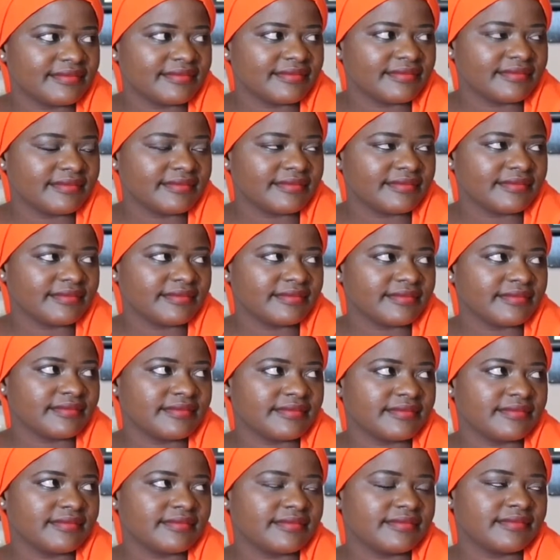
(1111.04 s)

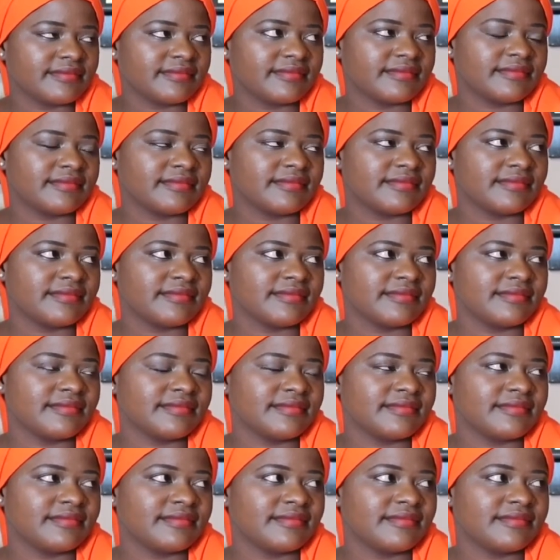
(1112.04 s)

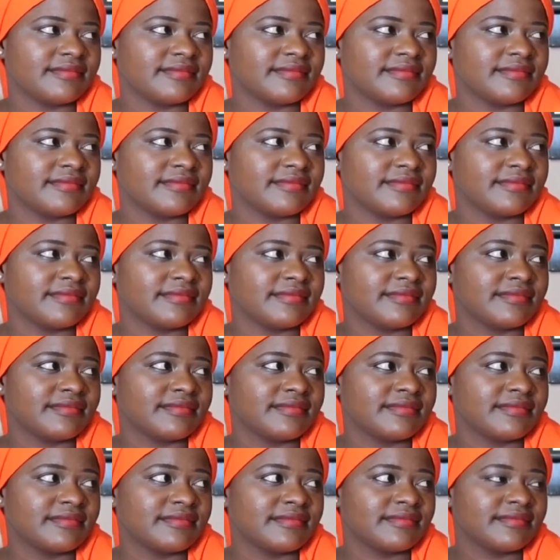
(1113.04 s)

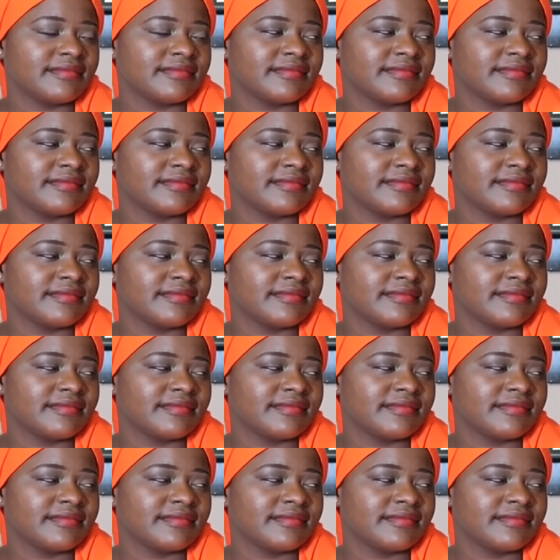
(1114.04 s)
[no speech]